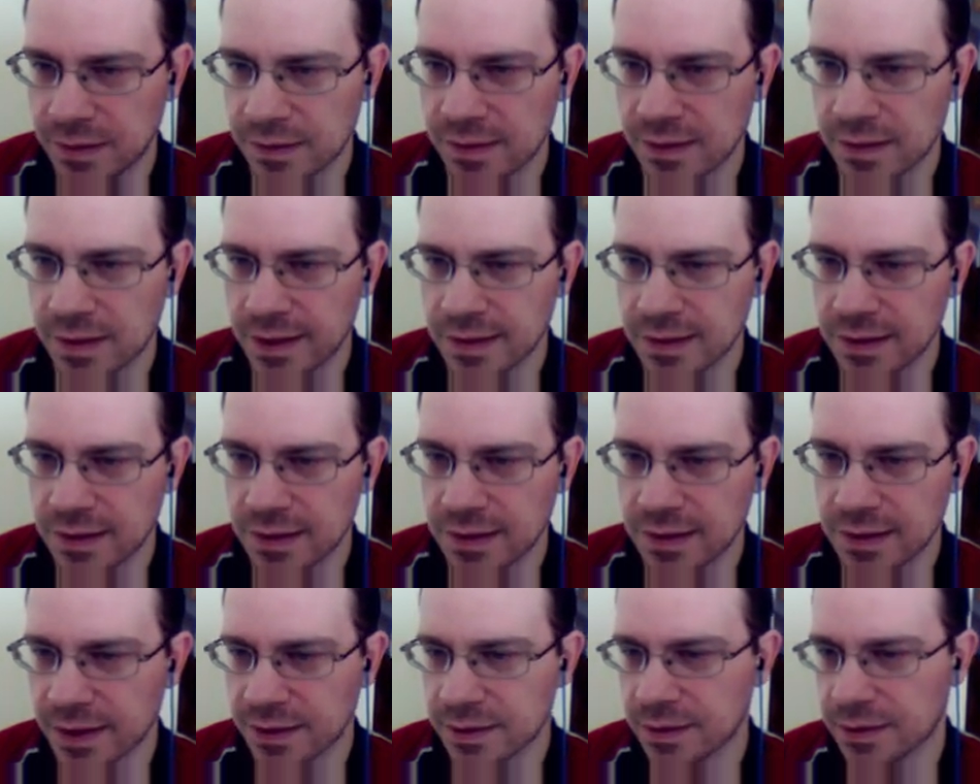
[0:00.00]
It's
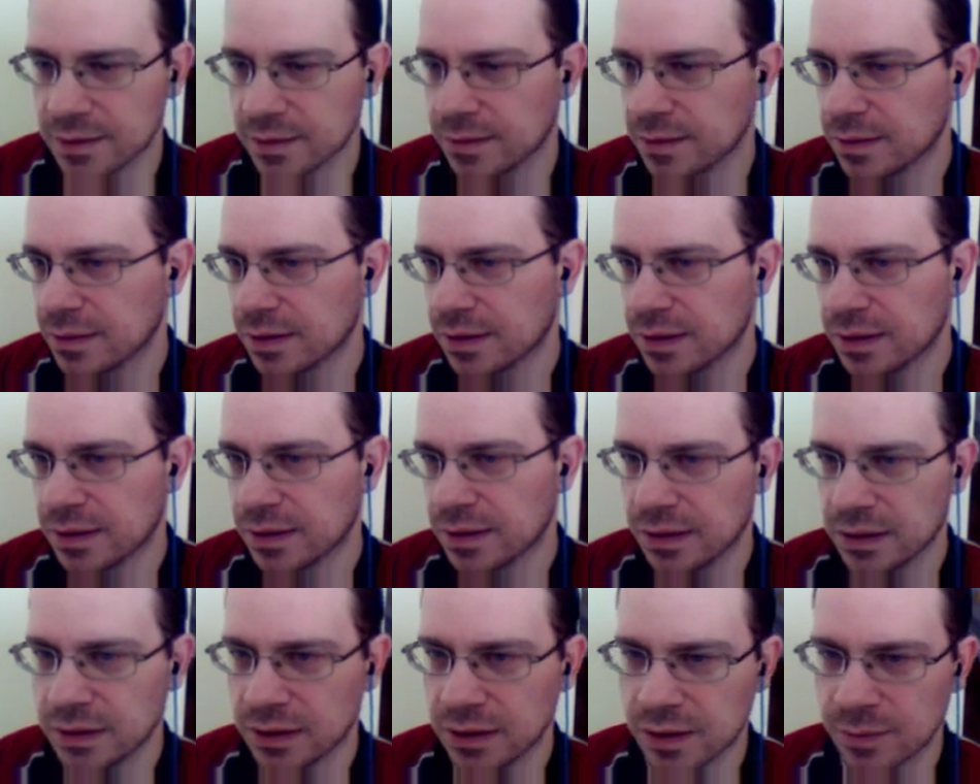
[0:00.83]
slightly better.
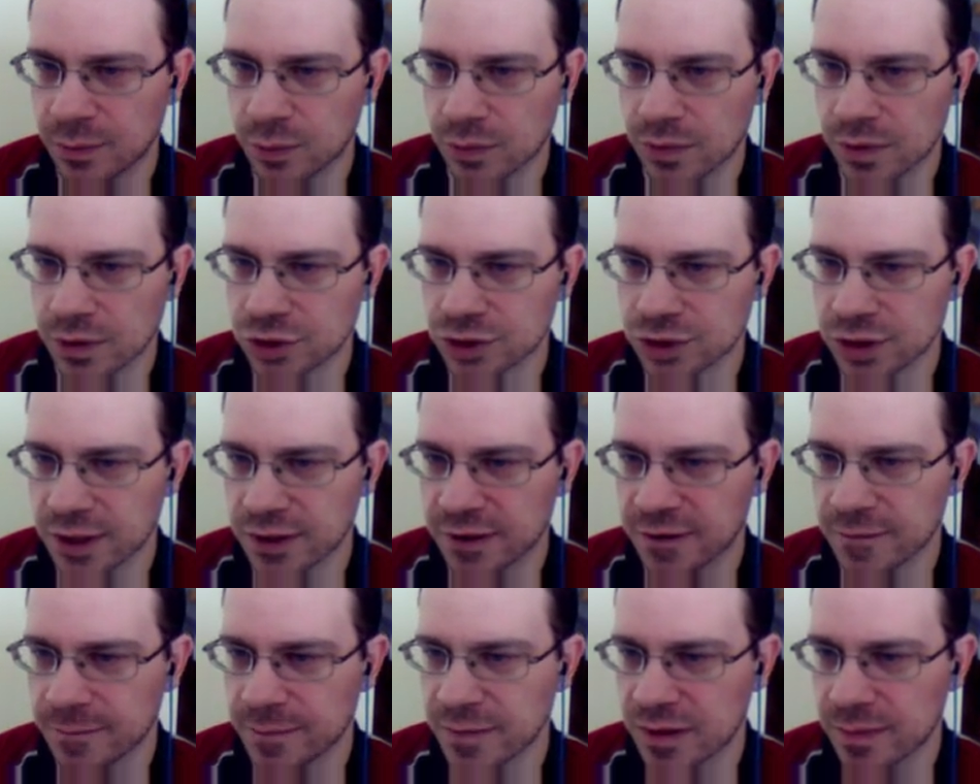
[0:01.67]
This position I
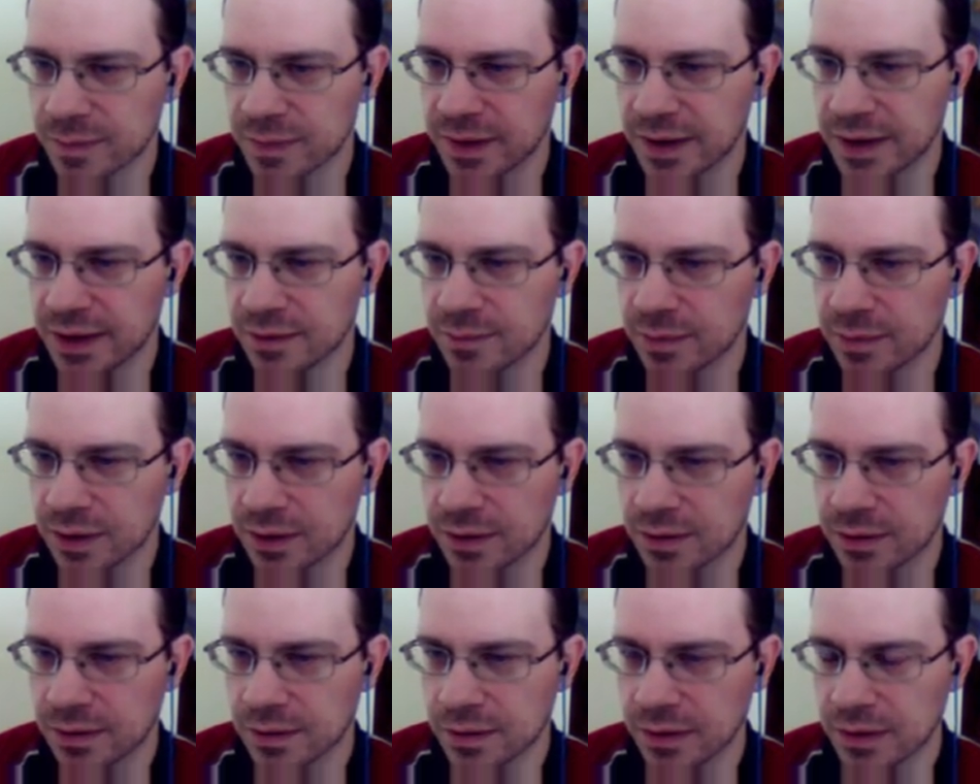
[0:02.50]
have misplayed,
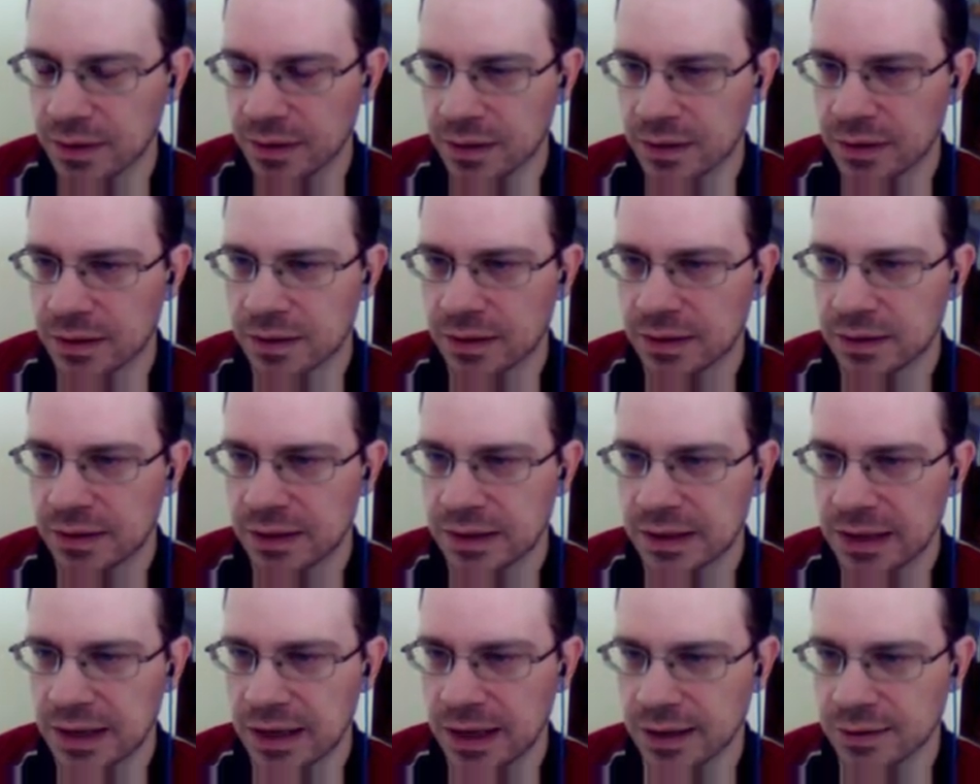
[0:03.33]
but
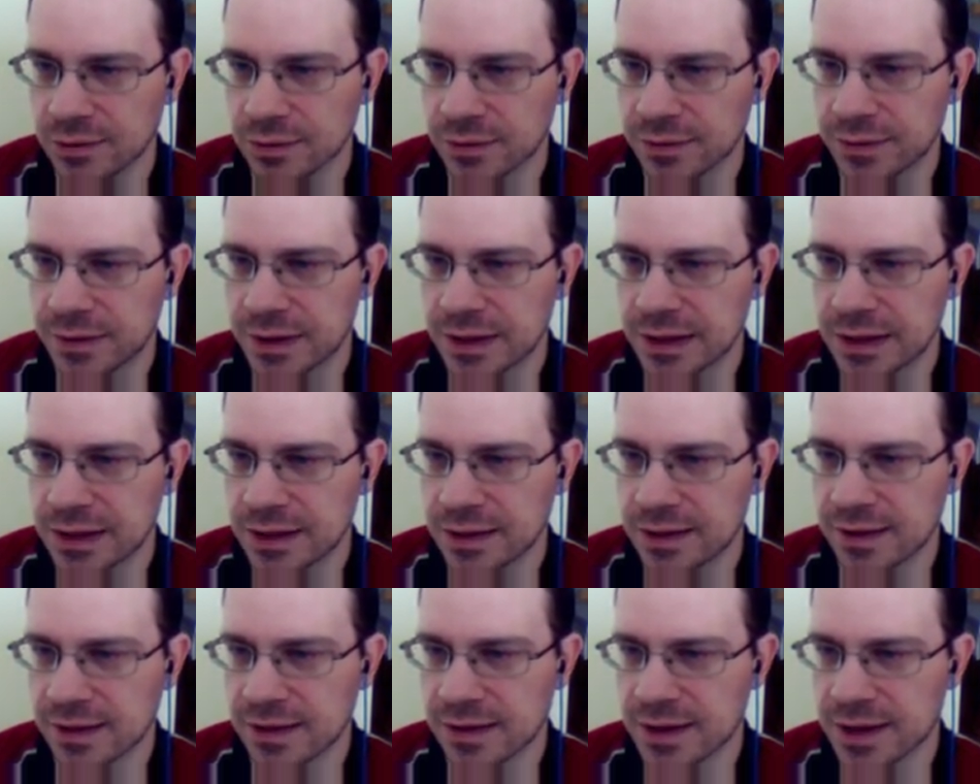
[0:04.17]
I don't think
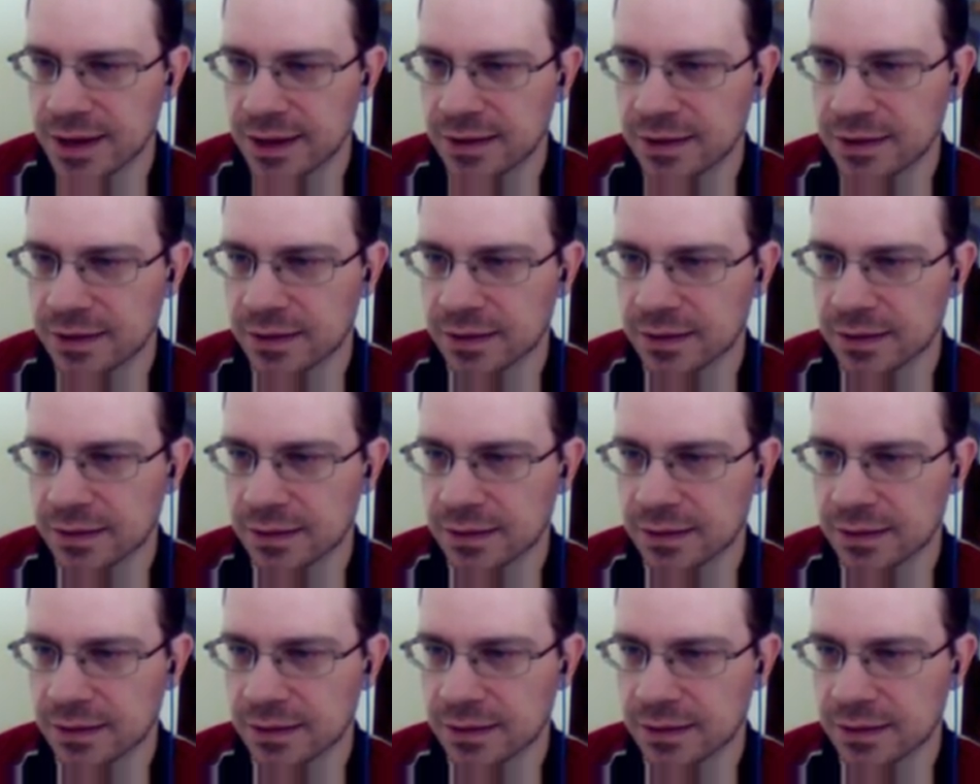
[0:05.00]
it's that